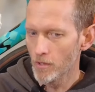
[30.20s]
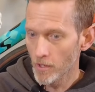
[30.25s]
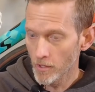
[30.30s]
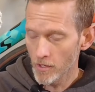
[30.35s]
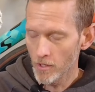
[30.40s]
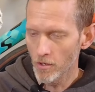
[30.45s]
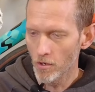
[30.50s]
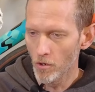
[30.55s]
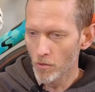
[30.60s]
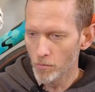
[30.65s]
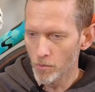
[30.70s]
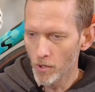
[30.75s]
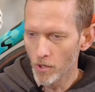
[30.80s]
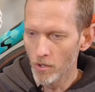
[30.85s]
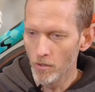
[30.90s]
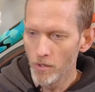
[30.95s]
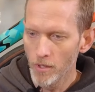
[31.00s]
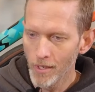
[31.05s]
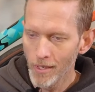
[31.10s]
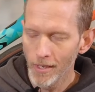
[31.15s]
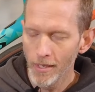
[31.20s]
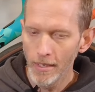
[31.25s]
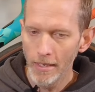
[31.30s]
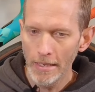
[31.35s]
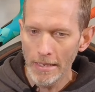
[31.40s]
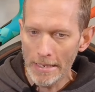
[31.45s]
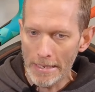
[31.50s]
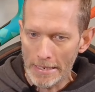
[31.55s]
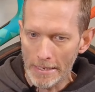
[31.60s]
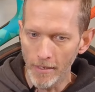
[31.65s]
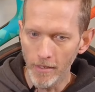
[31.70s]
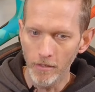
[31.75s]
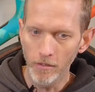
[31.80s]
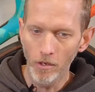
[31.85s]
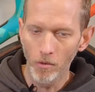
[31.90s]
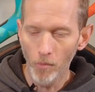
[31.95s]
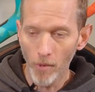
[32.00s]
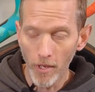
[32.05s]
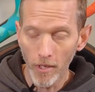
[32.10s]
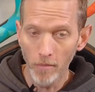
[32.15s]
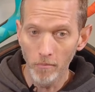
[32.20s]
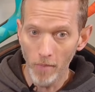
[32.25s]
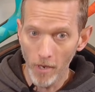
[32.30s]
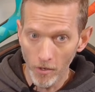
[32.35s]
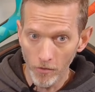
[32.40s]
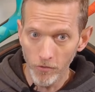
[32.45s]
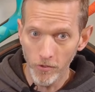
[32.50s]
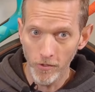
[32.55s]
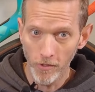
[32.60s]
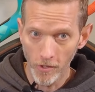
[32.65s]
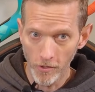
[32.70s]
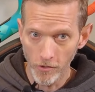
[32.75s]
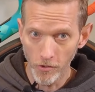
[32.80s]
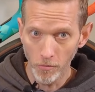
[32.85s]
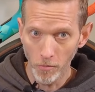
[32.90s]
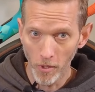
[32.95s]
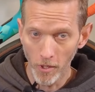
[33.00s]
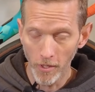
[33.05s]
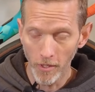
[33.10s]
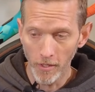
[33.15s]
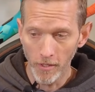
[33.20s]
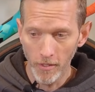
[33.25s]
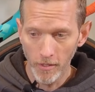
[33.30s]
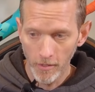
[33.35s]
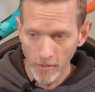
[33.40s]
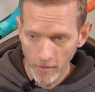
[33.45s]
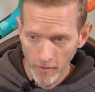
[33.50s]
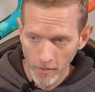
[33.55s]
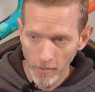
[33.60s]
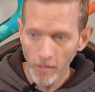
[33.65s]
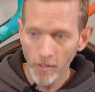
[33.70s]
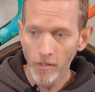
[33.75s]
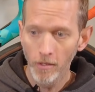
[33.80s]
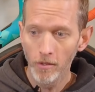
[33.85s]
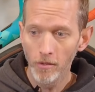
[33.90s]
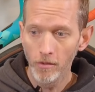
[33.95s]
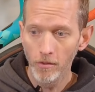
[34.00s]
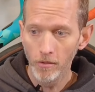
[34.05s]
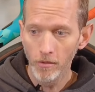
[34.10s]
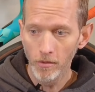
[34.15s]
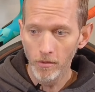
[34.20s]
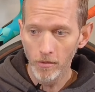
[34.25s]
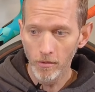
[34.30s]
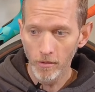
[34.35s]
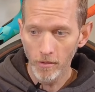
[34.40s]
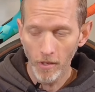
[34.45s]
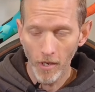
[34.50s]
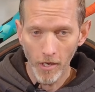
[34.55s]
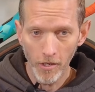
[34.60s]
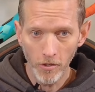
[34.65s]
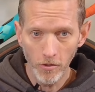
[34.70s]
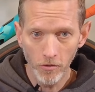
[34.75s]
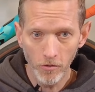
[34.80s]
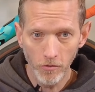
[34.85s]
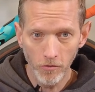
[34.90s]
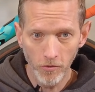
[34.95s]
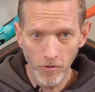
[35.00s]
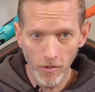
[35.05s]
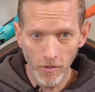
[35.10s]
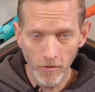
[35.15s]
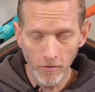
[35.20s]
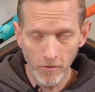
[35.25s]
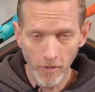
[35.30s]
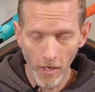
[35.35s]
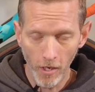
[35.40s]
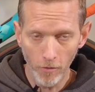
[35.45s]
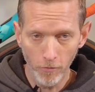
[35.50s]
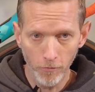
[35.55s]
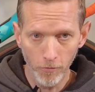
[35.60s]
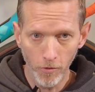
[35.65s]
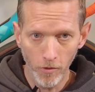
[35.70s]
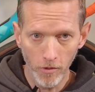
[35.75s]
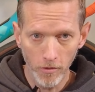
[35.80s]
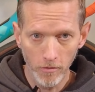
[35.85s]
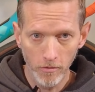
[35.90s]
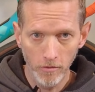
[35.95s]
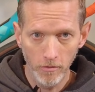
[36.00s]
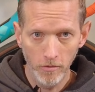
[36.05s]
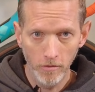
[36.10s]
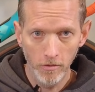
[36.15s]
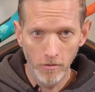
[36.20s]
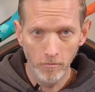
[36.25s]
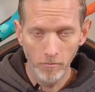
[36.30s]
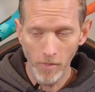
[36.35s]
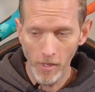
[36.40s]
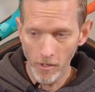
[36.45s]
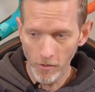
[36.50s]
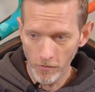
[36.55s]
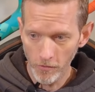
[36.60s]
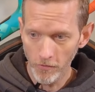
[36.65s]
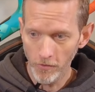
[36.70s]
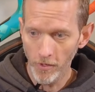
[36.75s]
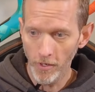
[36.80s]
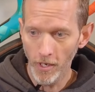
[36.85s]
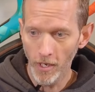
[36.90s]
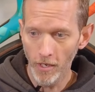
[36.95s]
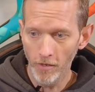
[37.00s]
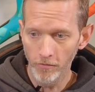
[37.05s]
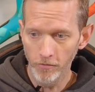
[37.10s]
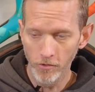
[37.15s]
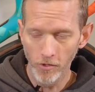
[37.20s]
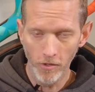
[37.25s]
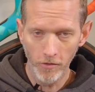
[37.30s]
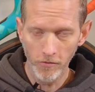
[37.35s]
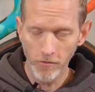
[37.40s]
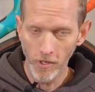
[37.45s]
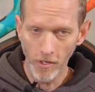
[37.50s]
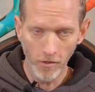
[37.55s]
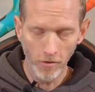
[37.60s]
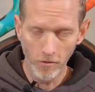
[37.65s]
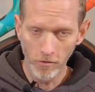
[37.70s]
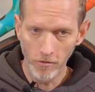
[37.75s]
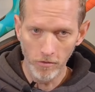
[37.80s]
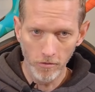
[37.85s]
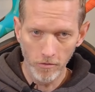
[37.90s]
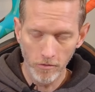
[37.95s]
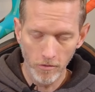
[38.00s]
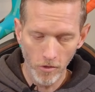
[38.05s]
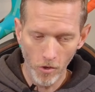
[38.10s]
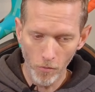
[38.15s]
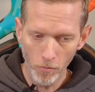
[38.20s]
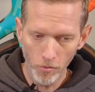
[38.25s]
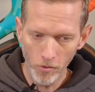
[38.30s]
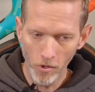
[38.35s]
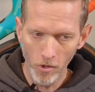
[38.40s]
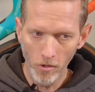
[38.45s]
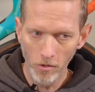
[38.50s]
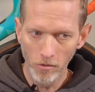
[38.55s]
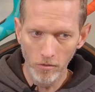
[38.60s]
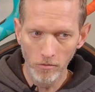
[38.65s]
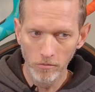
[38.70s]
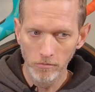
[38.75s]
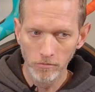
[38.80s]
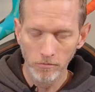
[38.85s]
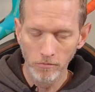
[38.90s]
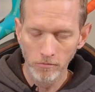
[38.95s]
like a GoPro and a way to mount it on your bike. I use these out front mounts that have a standard GoPro